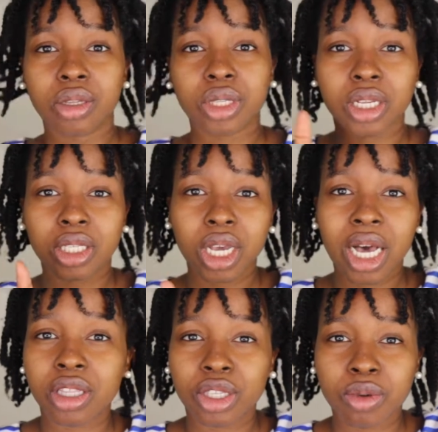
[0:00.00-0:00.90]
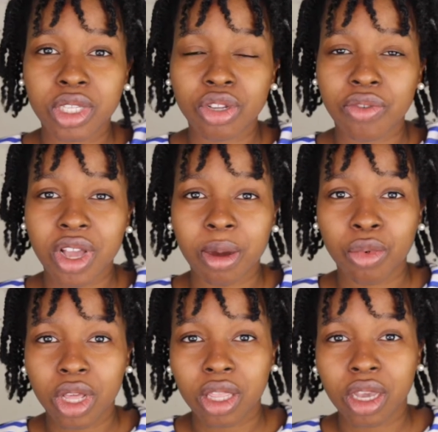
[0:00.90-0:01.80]
So I'll take out the twist off camera
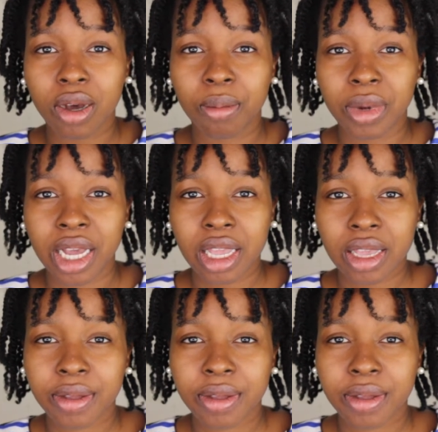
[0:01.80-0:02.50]
and then come back.